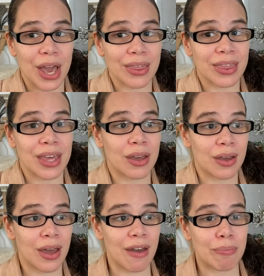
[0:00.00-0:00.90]
I think
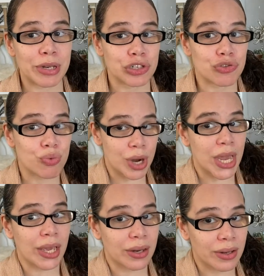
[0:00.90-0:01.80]
have been
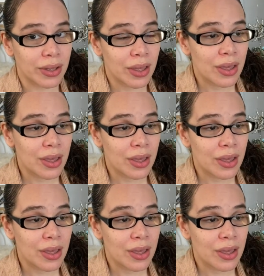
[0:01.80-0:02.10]
trained